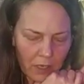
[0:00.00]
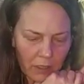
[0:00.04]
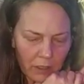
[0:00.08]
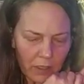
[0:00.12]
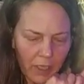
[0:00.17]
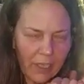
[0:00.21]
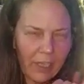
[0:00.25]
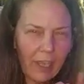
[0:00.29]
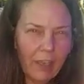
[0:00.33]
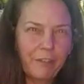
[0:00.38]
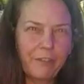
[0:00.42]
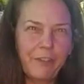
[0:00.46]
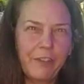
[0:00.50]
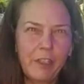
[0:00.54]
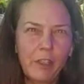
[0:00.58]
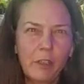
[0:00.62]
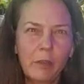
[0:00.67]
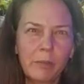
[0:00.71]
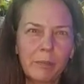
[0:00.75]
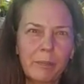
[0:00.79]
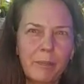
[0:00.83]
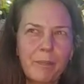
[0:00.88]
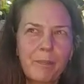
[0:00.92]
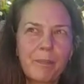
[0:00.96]
like, I
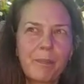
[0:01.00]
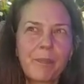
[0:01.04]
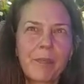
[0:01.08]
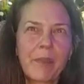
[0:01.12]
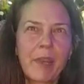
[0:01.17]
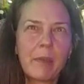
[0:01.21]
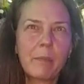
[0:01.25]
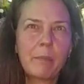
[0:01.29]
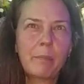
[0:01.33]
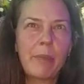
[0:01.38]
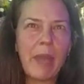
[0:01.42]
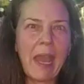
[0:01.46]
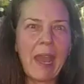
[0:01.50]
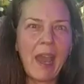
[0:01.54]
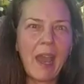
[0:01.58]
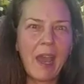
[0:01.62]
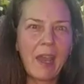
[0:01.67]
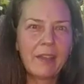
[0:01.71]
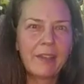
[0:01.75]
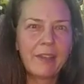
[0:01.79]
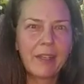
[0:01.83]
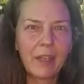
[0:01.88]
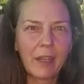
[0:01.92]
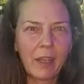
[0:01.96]
feel
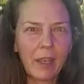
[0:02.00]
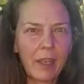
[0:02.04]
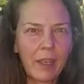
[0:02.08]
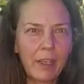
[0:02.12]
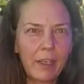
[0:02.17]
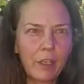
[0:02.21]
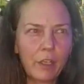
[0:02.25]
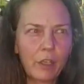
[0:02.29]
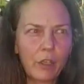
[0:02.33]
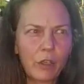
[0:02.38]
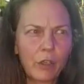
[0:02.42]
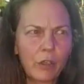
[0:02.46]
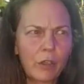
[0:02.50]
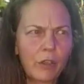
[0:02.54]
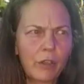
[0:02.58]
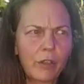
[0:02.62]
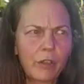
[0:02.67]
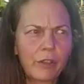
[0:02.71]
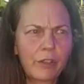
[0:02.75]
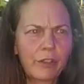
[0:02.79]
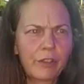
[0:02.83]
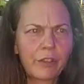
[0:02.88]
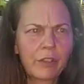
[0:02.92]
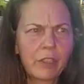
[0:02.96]
bad that I
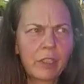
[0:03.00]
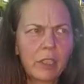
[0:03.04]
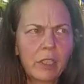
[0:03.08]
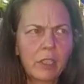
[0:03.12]
hurt